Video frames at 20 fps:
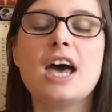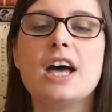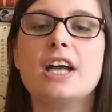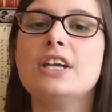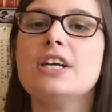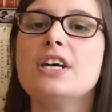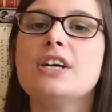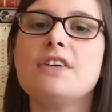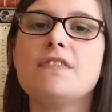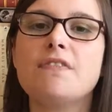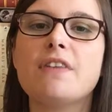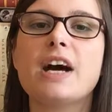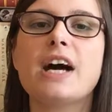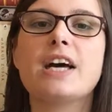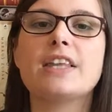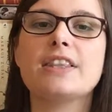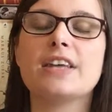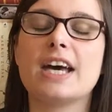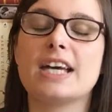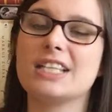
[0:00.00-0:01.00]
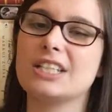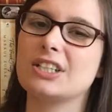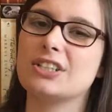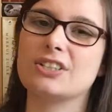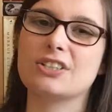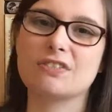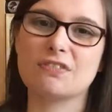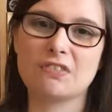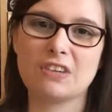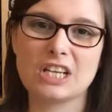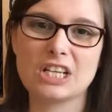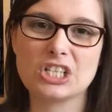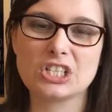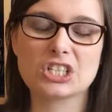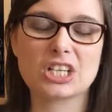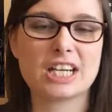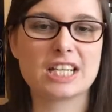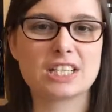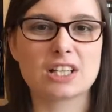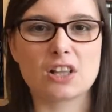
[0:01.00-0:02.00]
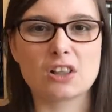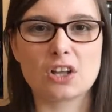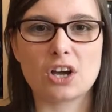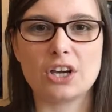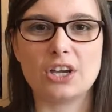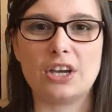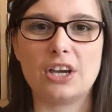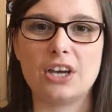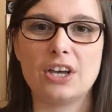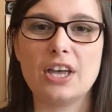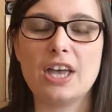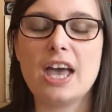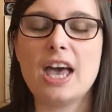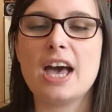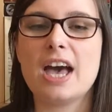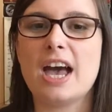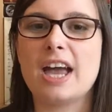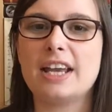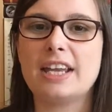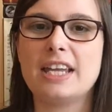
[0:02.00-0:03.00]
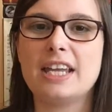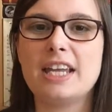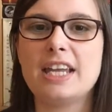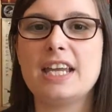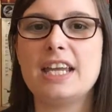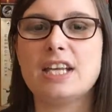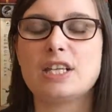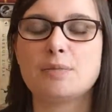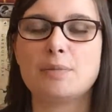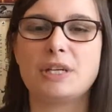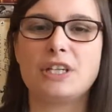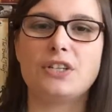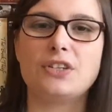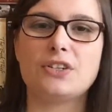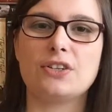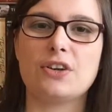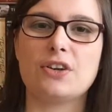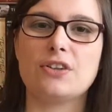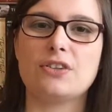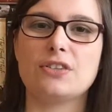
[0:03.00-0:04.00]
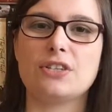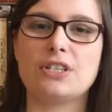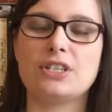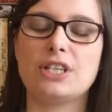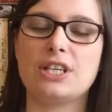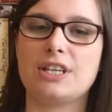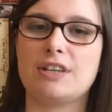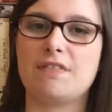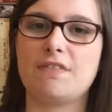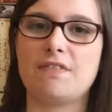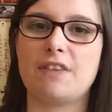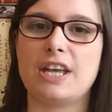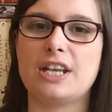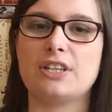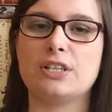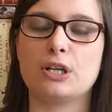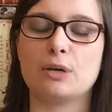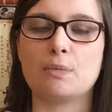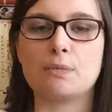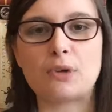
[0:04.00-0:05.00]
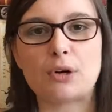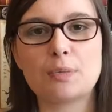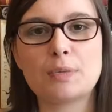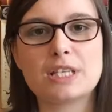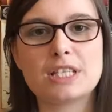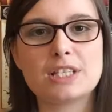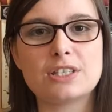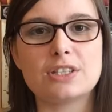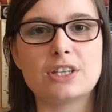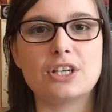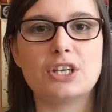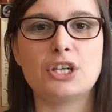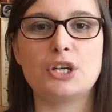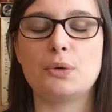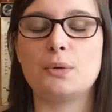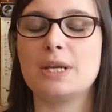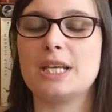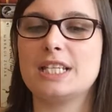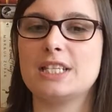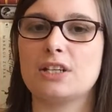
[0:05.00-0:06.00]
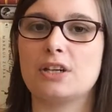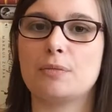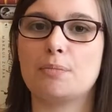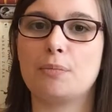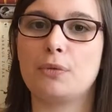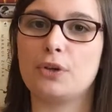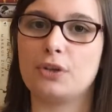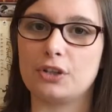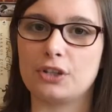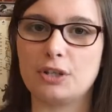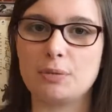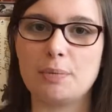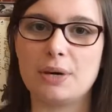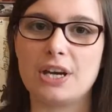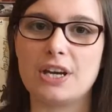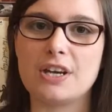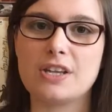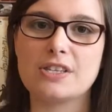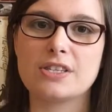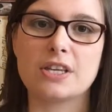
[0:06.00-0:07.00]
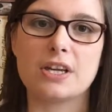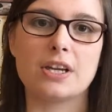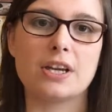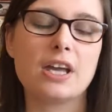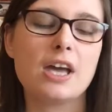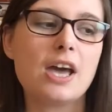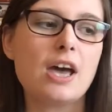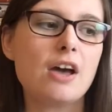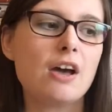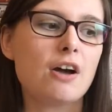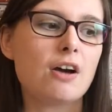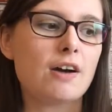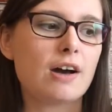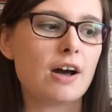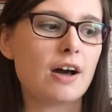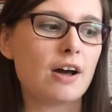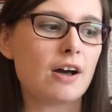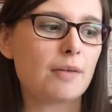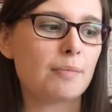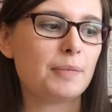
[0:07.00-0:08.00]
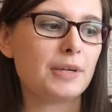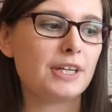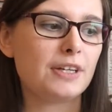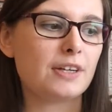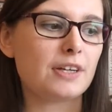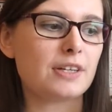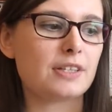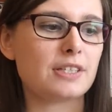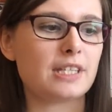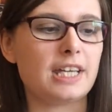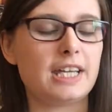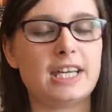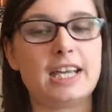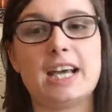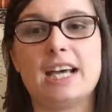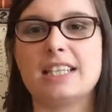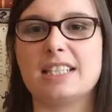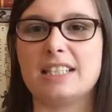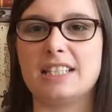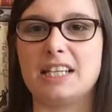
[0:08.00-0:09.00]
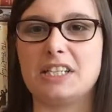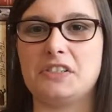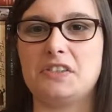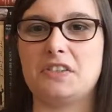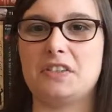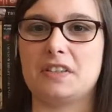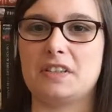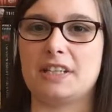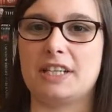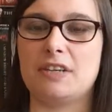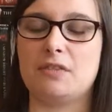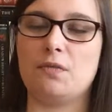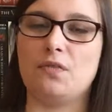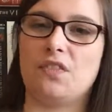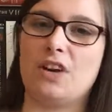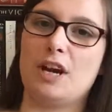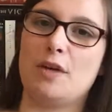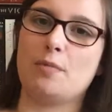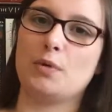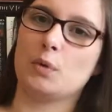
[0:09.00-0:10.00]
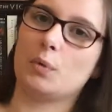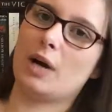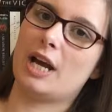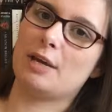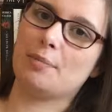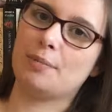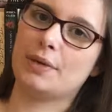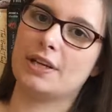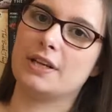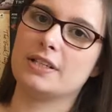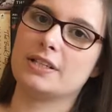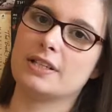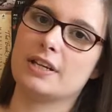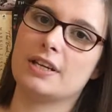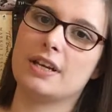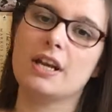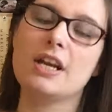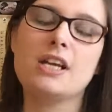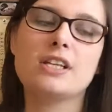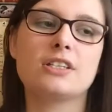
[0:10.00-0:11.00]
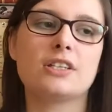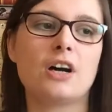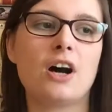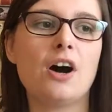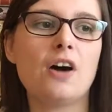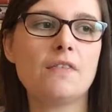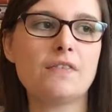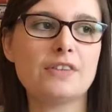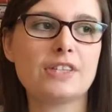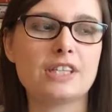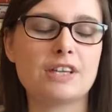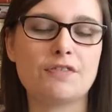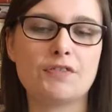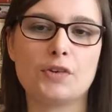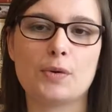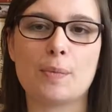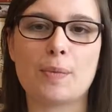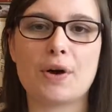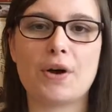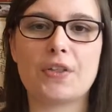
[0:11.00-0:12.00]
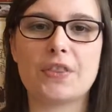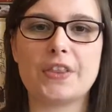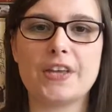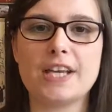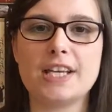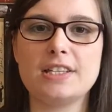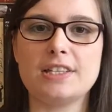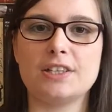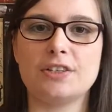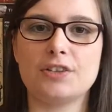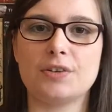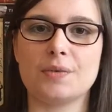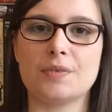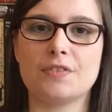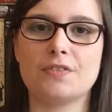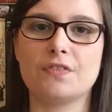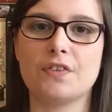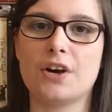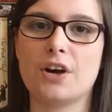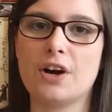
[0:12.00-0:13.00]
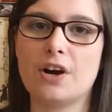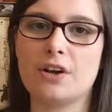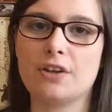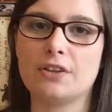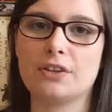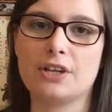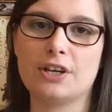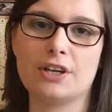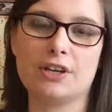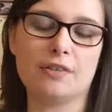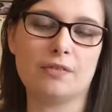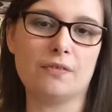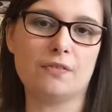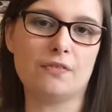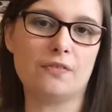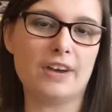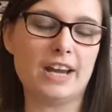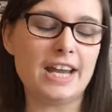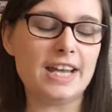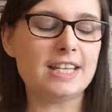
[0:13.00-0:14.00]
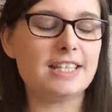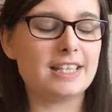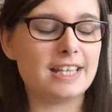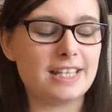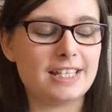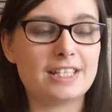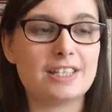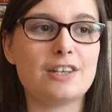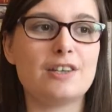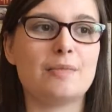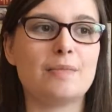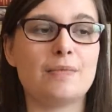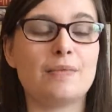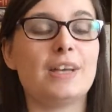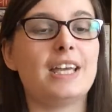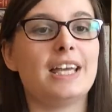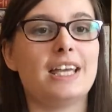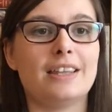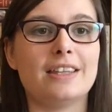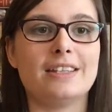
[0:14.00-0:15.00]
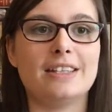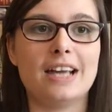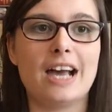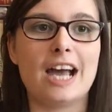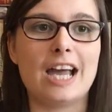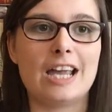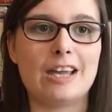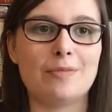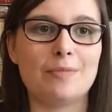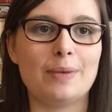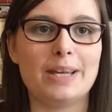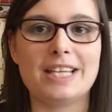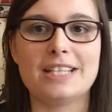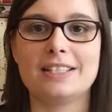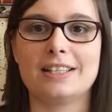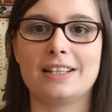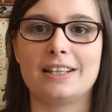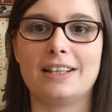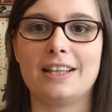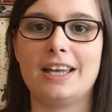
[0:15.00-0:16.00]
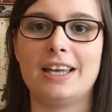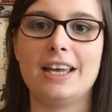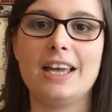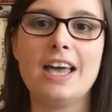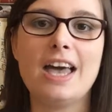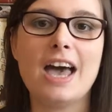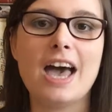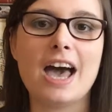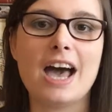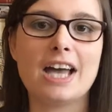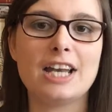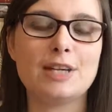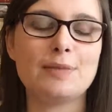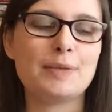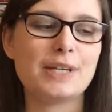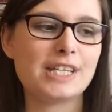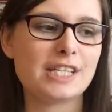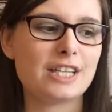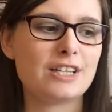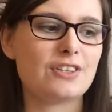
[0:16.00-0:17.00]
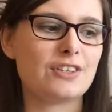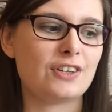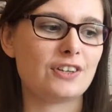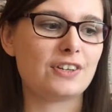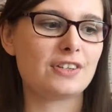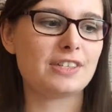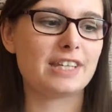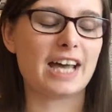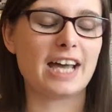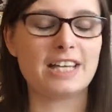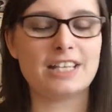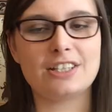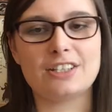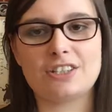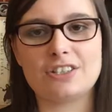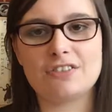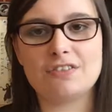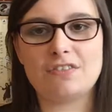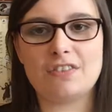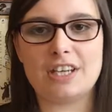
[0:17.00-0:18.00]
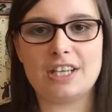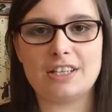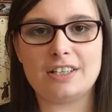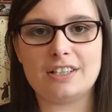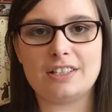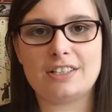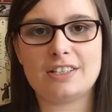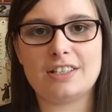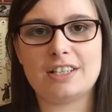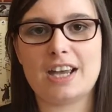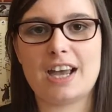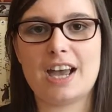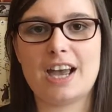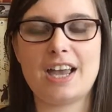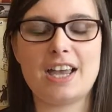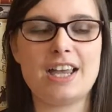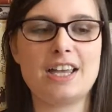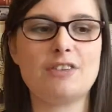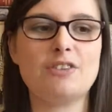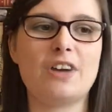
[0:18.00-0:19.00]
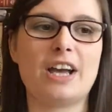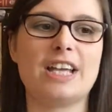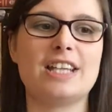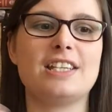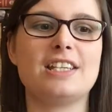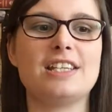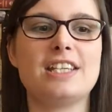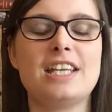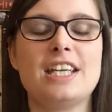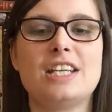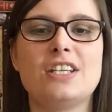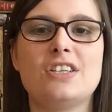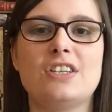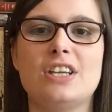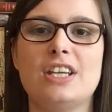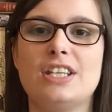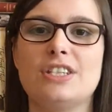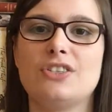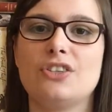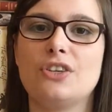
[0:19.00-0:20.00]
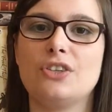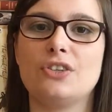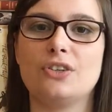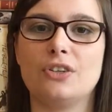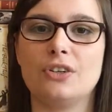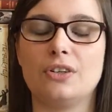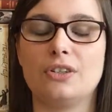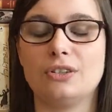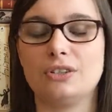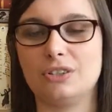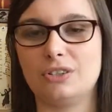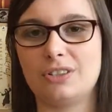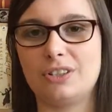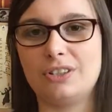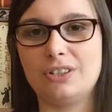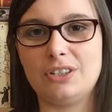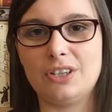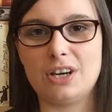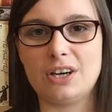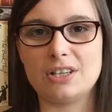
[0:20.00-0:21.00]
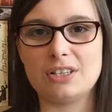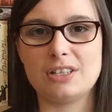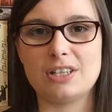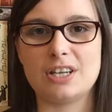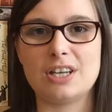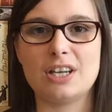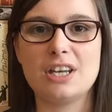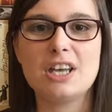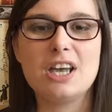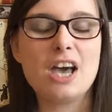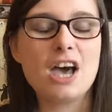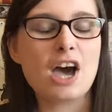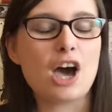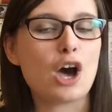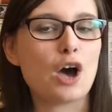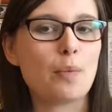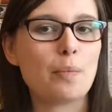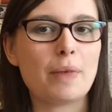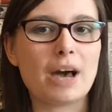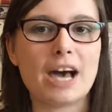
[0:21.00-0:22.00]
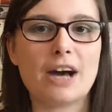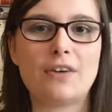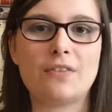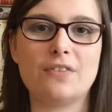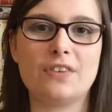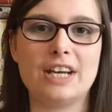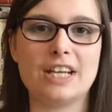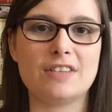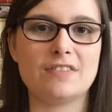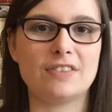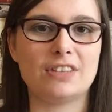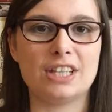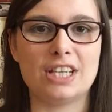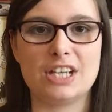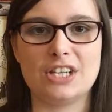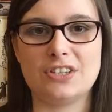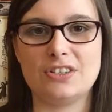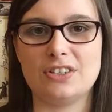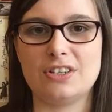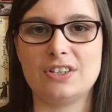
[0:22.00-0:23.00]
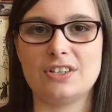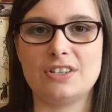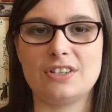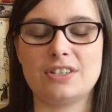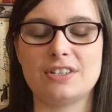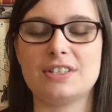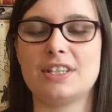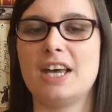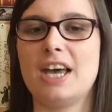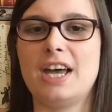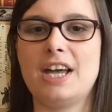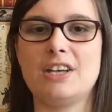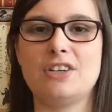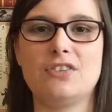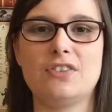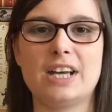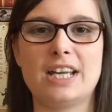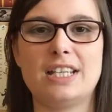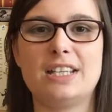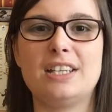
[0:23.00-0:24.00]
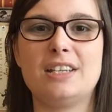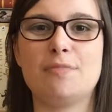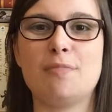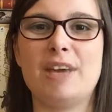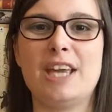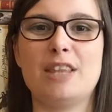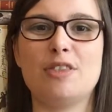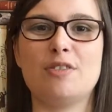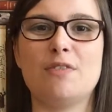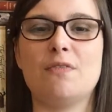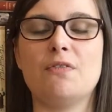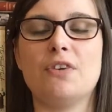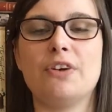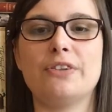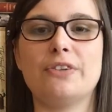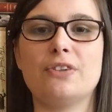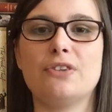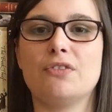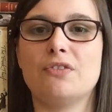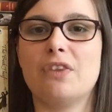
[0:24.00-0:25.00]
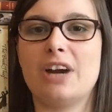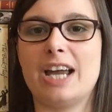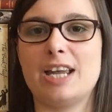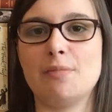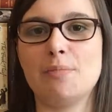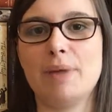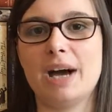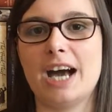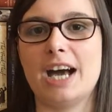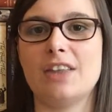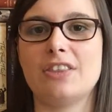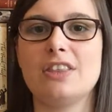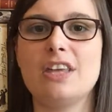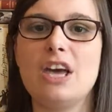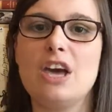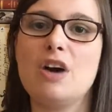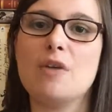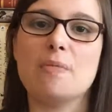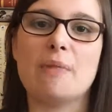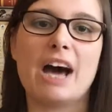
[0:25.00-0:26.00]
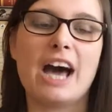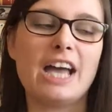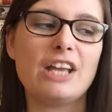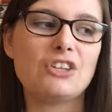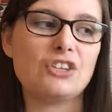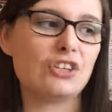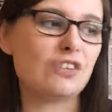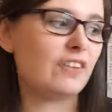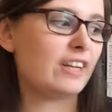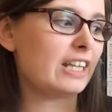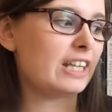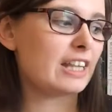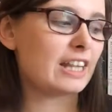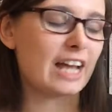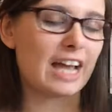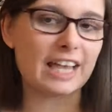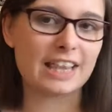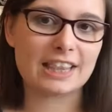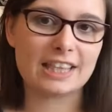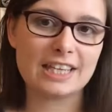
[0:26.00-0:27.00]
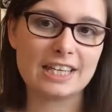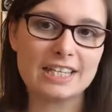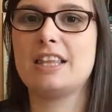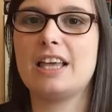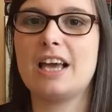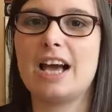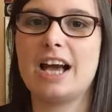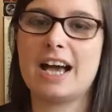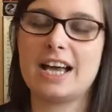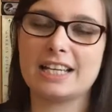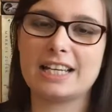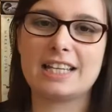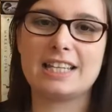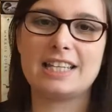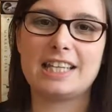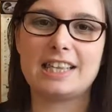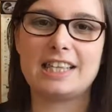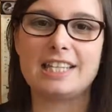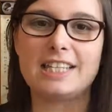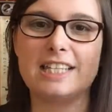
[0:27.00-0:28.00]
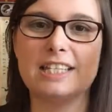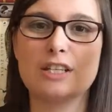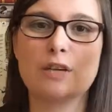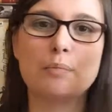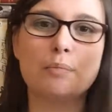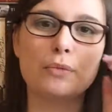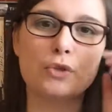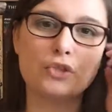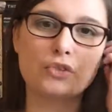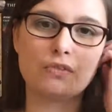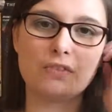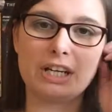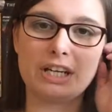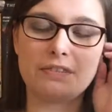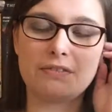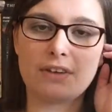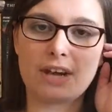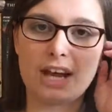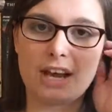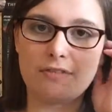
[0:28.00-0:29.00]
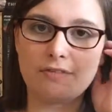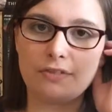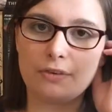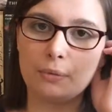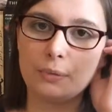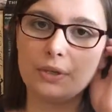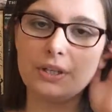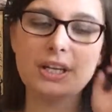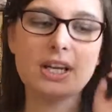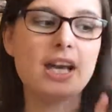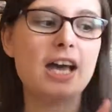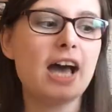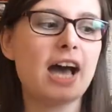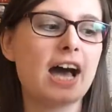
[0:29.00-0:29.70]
And her father, Atticus Finch, is a lawyer and he has been chosen to defend Tom Robinson, who is a coloured person, because he has allegedly raped a white person. So obviously from all this it comes for all the racism at the time basically, and it basically shows Atticus Finch trying to teach his young son and daughter about race relations and trying to make them follow the right path. But I do really like this and I think this is a must read for everyone.